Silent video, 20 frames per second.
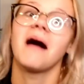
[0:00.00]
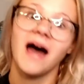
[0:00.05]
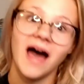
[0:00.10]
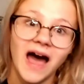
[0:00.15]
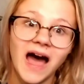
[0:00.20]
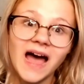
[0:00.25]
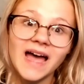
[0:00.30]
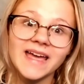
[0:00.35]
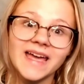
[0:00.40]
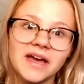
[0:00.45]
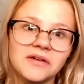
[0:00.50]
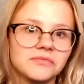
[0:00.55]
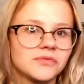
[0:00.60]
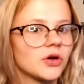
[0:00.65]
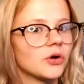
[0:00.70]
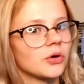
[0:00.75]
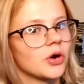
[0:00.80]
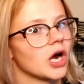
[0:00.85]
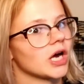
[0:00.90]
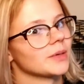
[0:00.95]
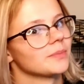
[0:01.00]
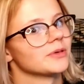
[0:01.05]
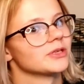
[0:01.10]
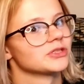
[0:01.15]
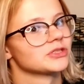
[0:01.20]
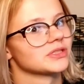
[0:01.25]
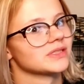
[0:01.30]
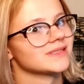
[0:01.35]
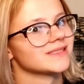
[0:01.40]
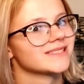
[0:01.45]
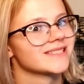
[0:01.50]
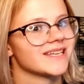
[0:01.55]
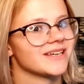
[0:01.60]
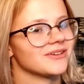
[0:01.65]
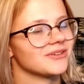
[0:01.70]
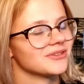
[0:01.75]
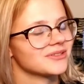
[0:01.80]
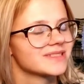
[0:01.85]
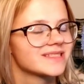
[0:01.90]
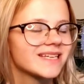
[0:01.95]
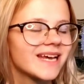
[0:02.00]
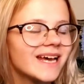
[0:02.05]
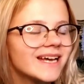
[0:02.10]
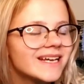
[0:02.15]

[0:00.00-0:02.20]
I have no carpentry skills.